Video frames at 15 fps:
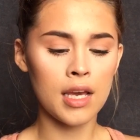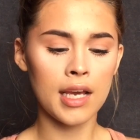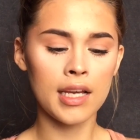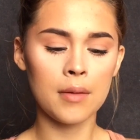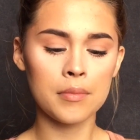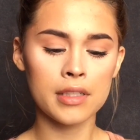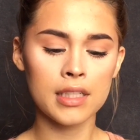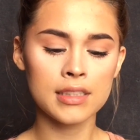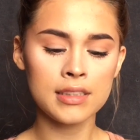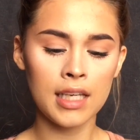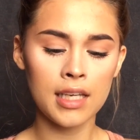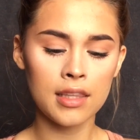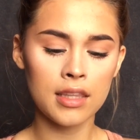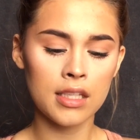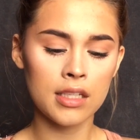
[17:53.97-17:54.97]
and I'm going to
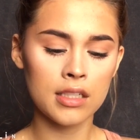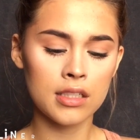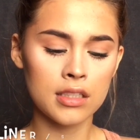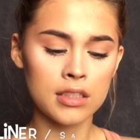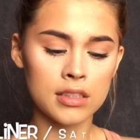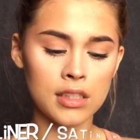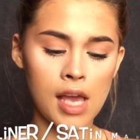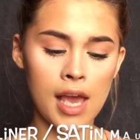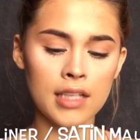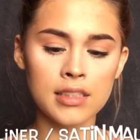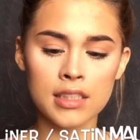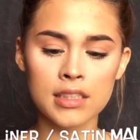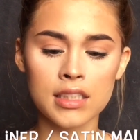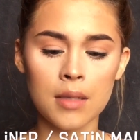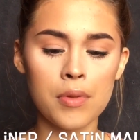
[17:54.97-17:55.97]
take this
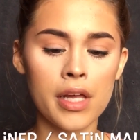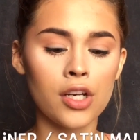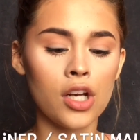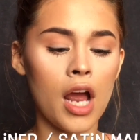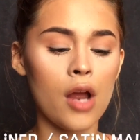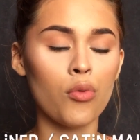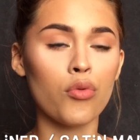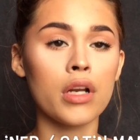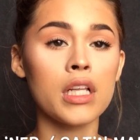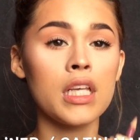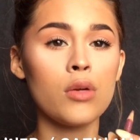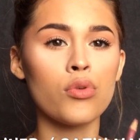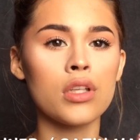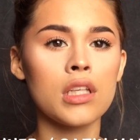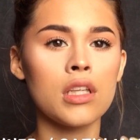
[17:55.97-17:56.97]
Essence lip liner. I
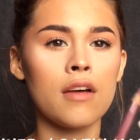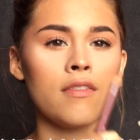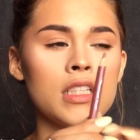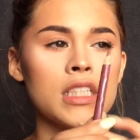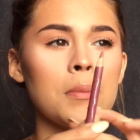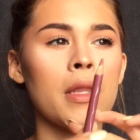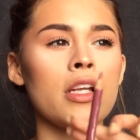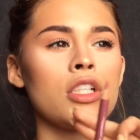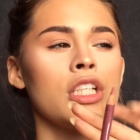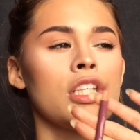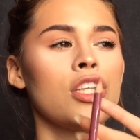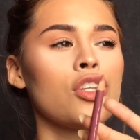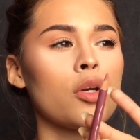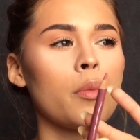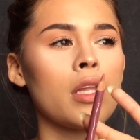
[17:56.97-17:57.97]
really, really love these lip liners. I
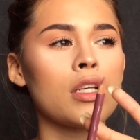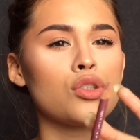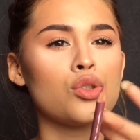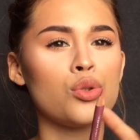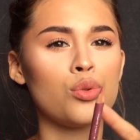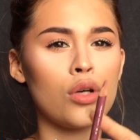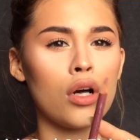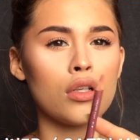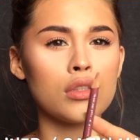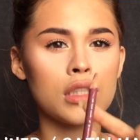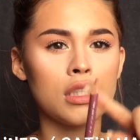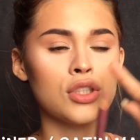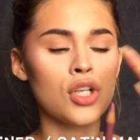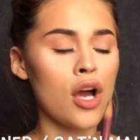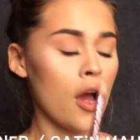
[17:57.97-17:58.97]
think they're about like
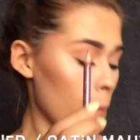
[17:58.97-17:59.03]
$2 each,